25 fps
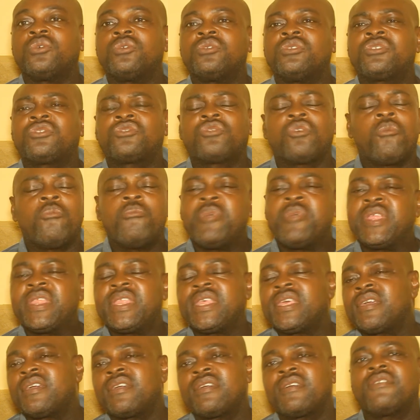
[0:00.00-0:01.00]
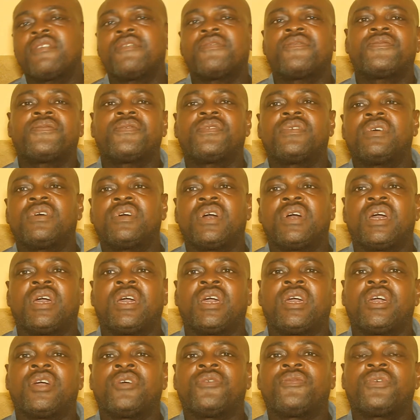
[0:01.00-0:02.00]
so many
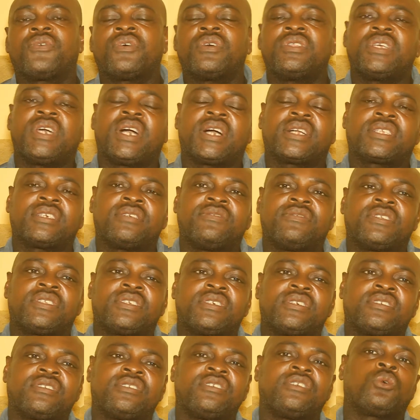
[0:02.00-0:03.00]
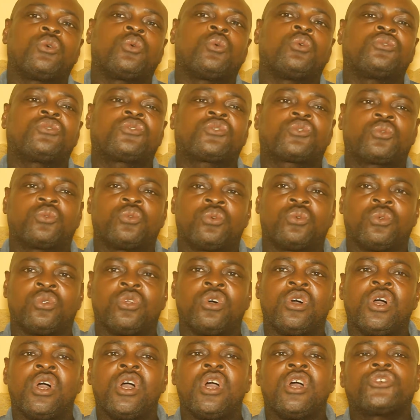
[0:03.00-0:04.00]
funny activities, the old school.
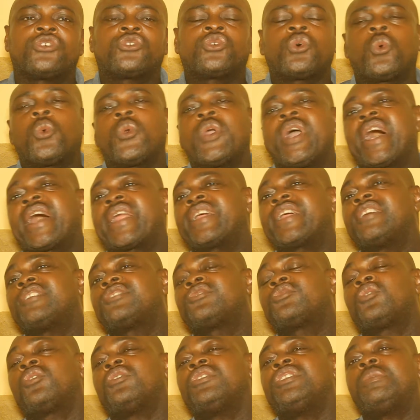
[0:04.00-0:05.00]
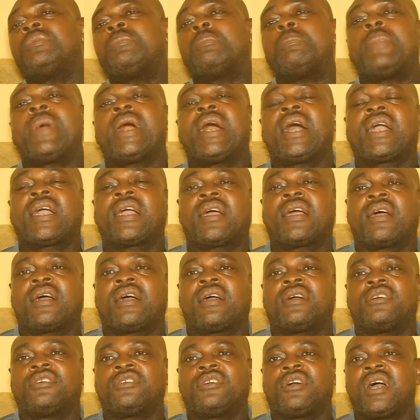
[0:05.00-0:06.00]
So we are returning back
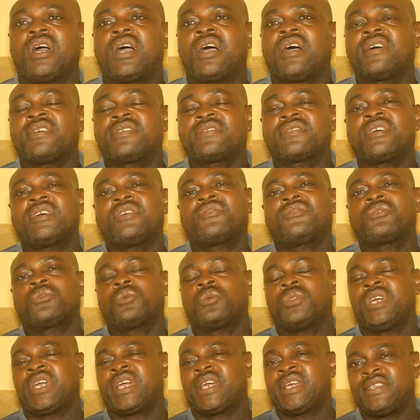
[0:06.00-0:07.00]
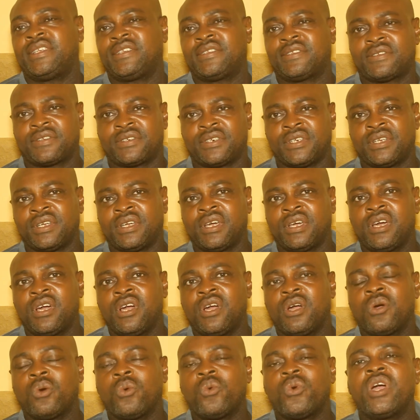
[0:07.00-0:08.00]
ourselves to the history
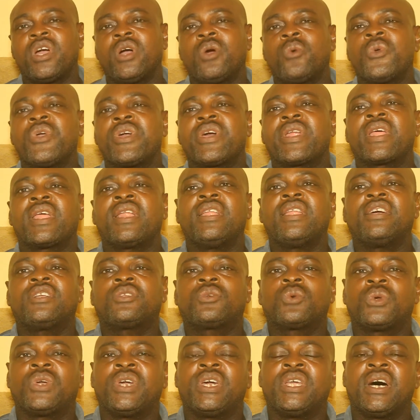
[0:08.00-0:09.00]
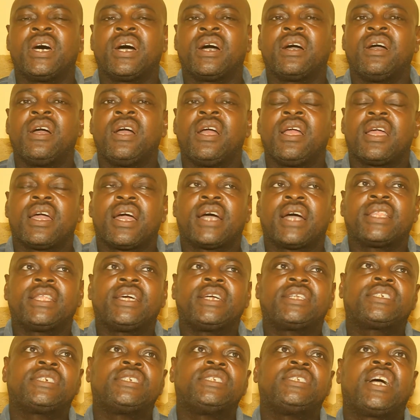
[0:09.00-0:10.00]
where we relate together. And
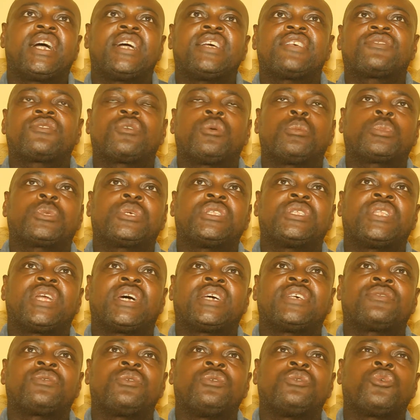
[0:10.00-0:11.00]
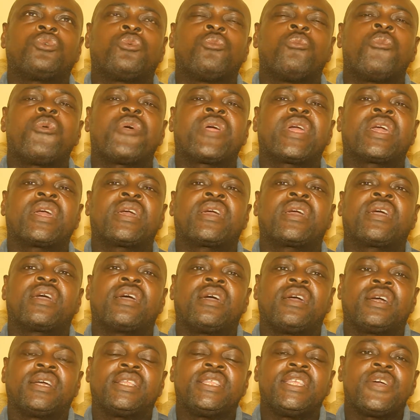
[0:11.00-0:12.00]
Echija is something that is going to bring
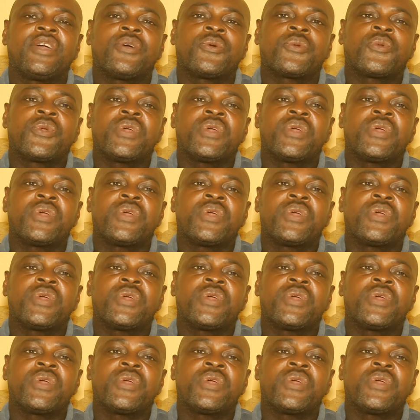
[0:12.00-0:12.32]
the